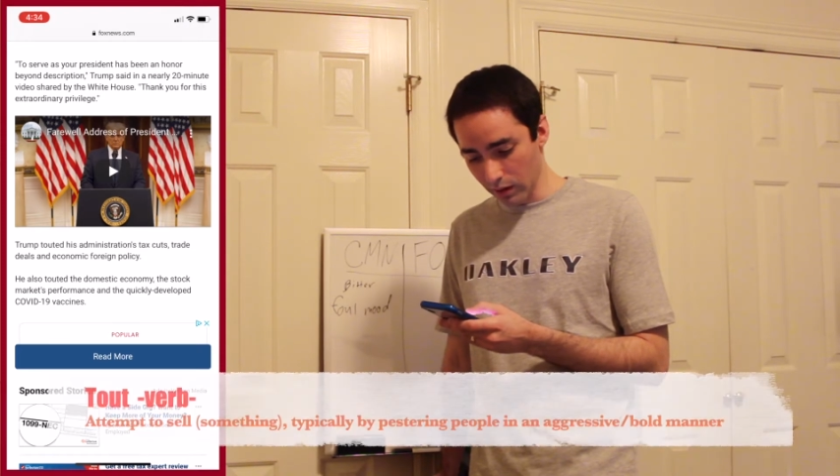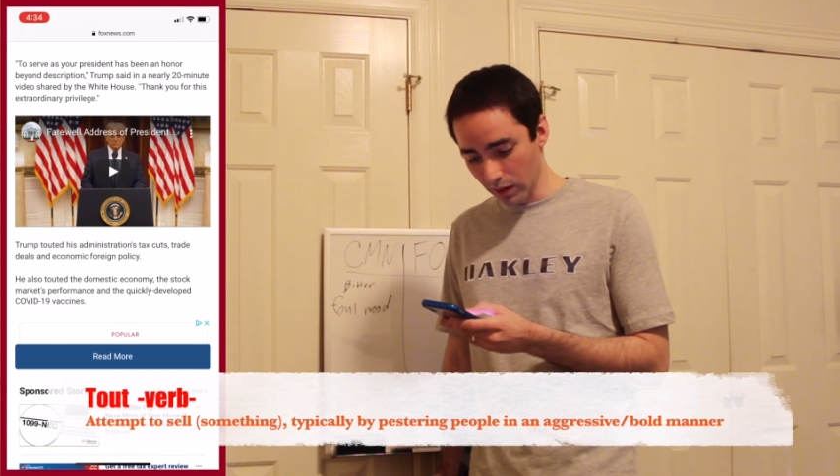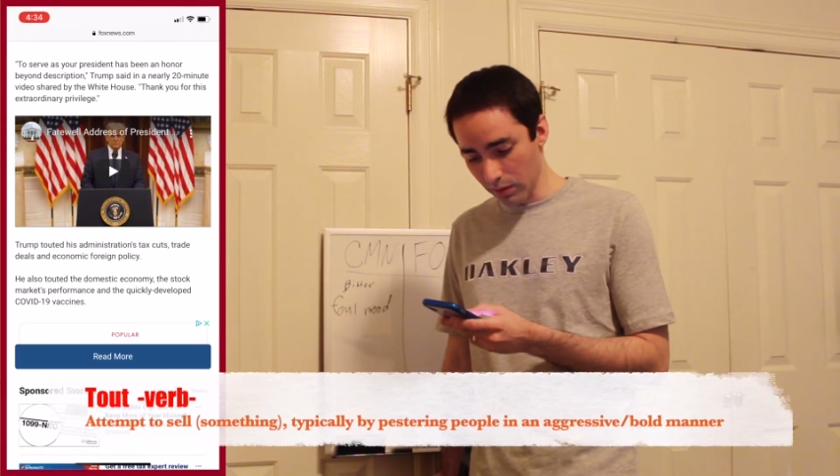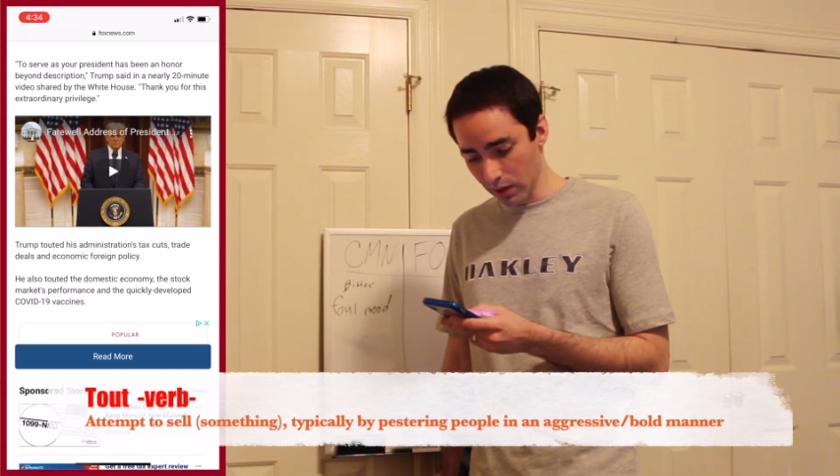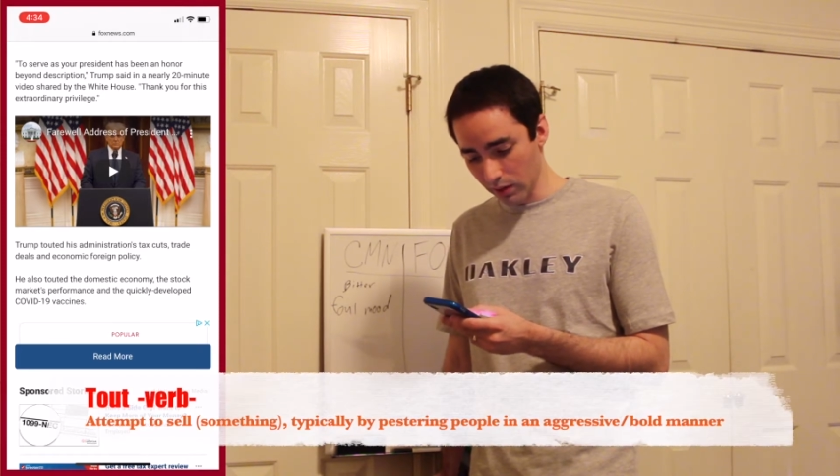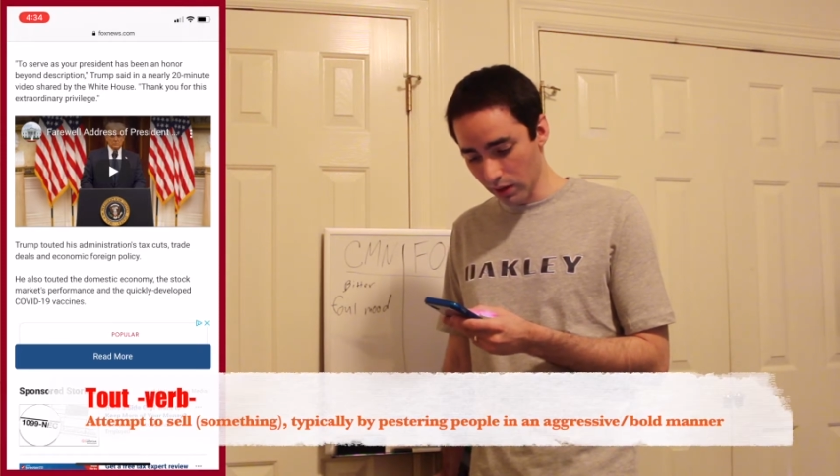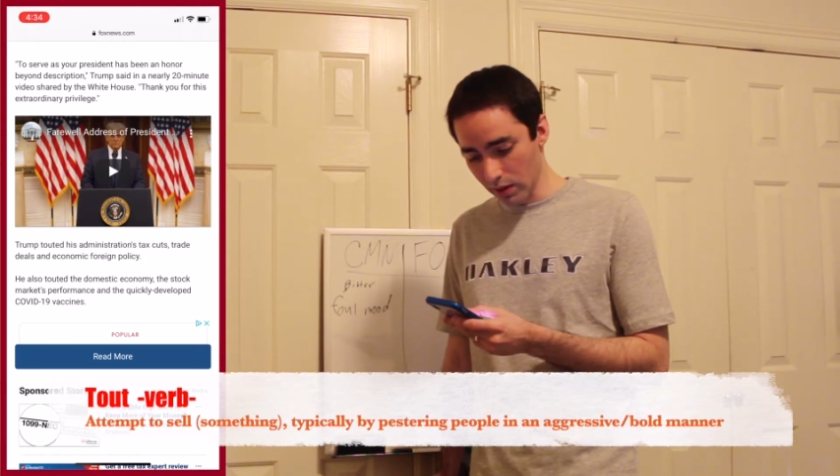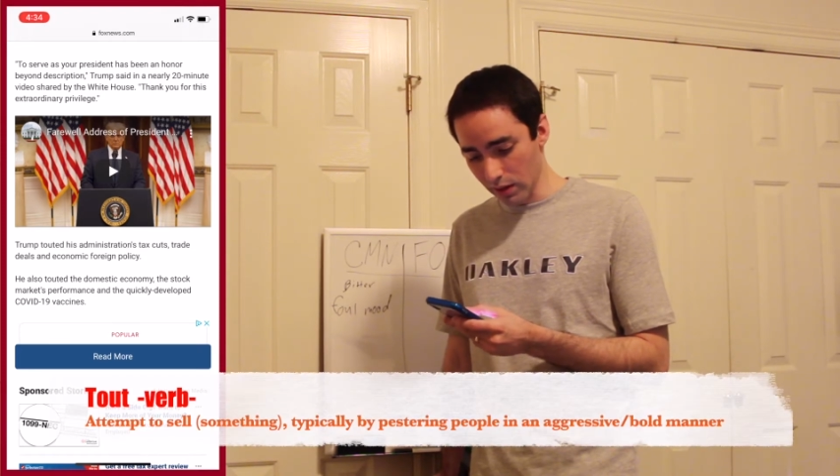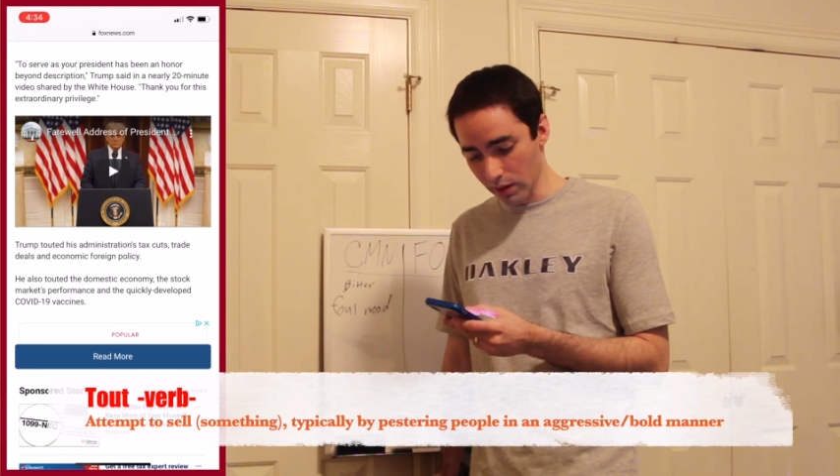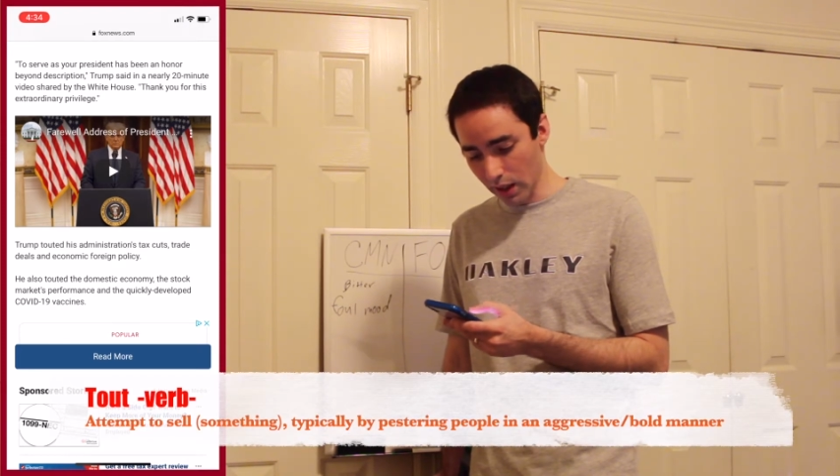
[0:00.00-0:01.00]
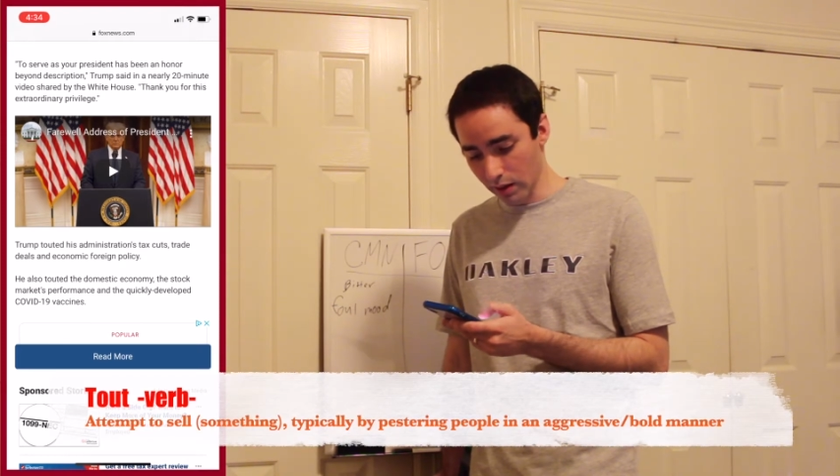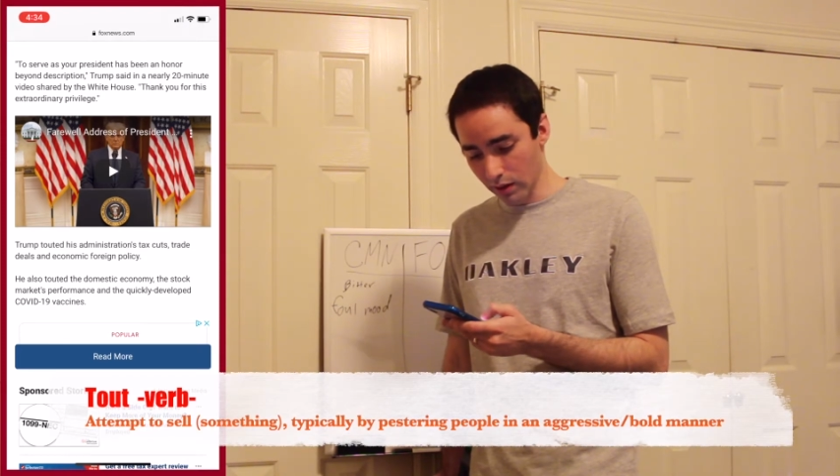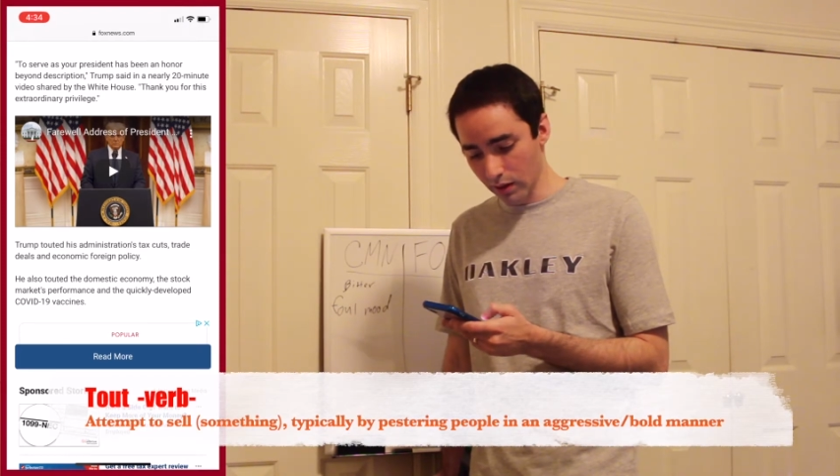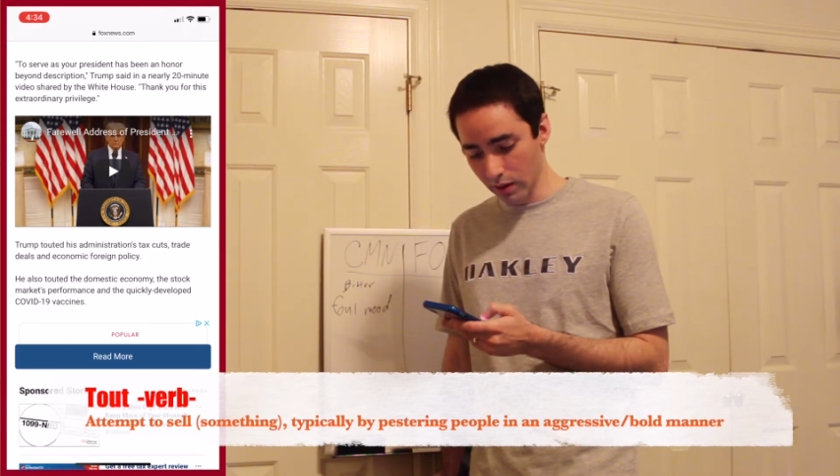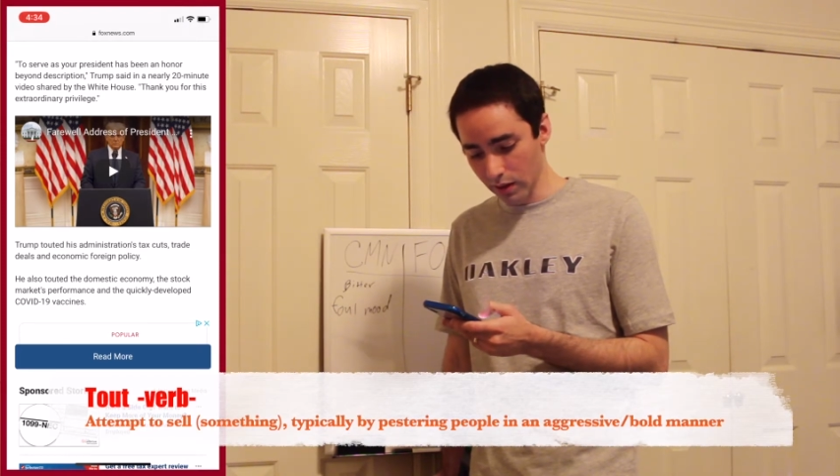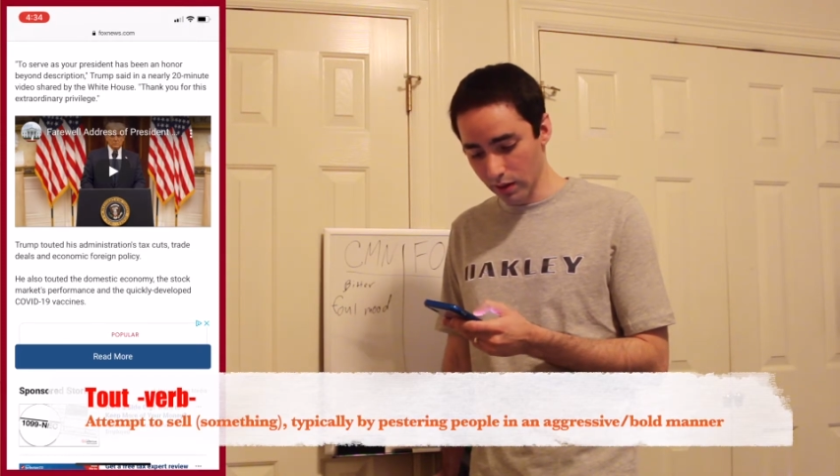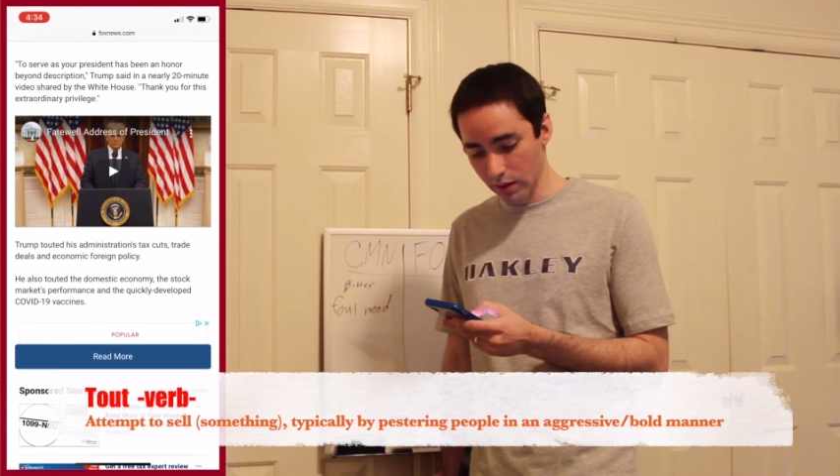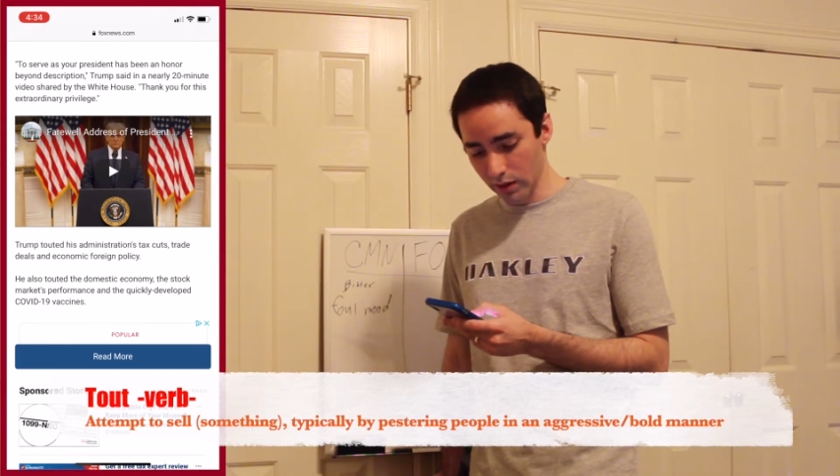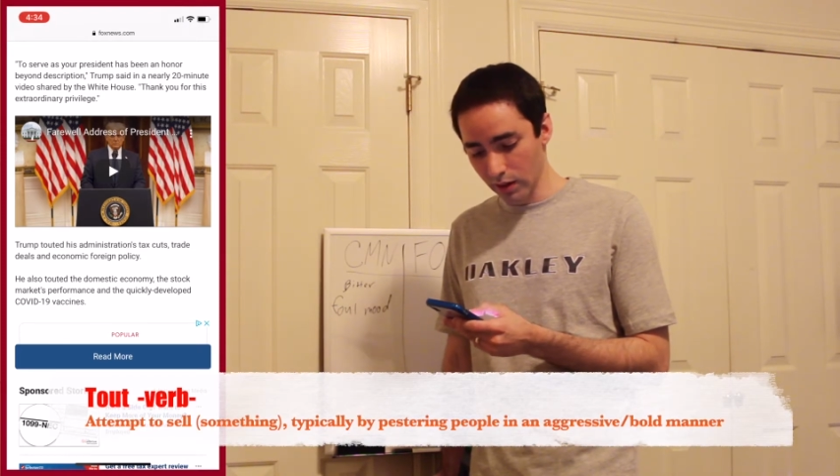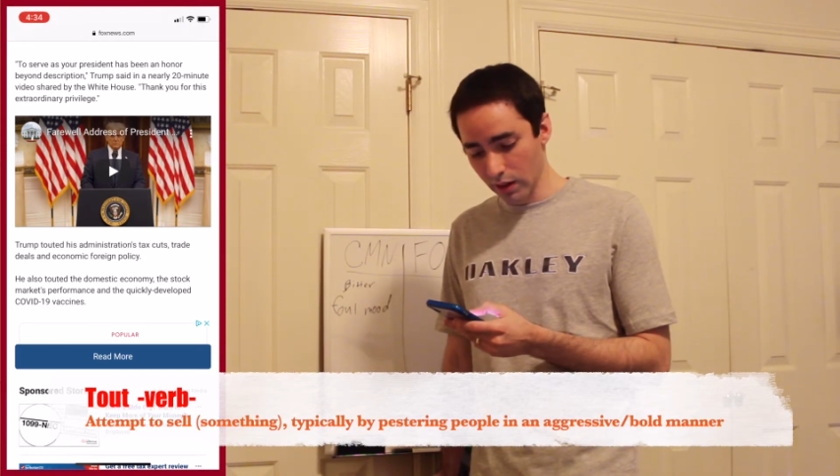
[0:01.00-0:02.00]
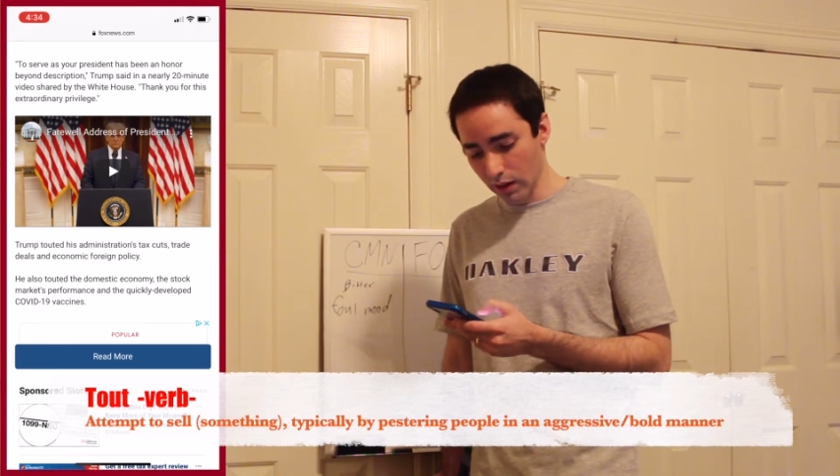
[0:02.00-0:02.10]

administration tax cuts.